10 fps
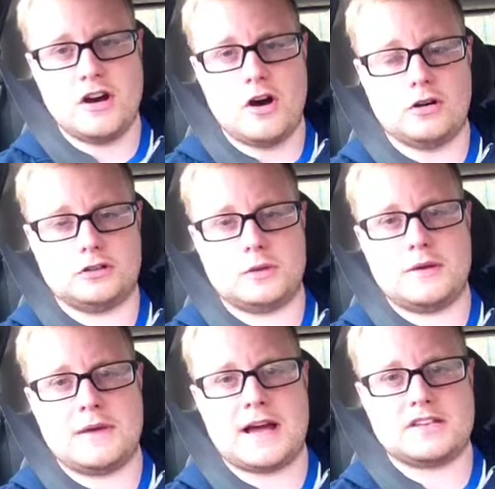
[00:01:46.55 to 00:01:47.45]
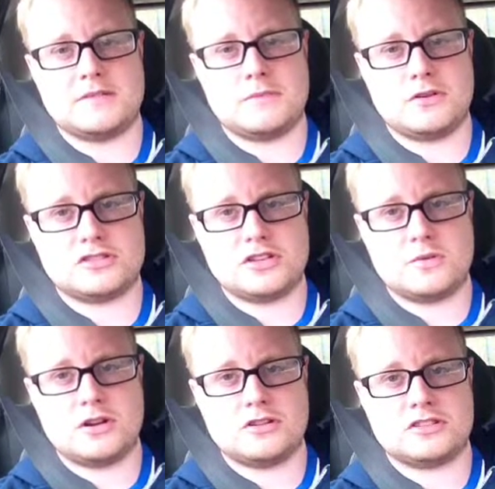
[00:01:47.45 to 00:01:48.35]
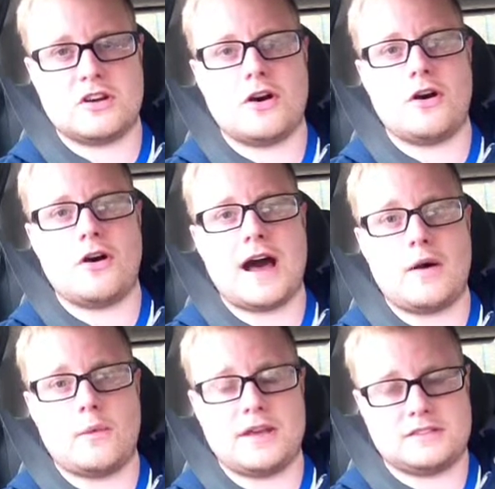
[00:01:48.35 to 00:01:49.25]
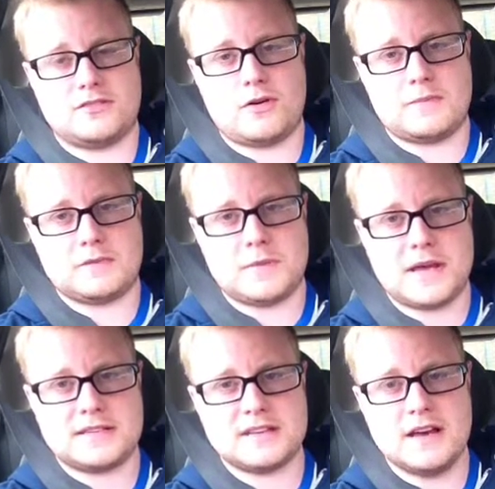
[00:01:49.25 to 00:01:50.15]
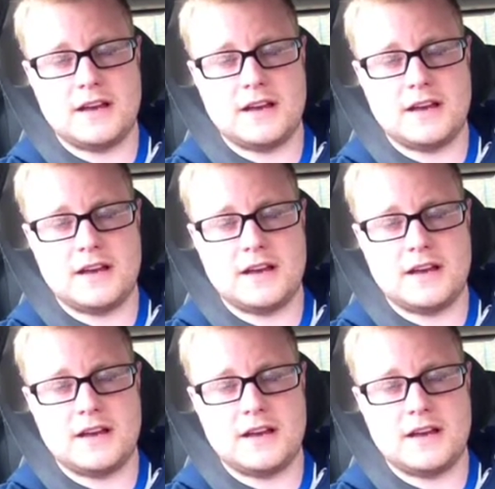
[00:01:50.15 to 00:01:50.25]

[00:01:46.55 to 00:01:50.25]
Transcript: or tweet me at Jimbo Studios or, or at wasteofwebspace.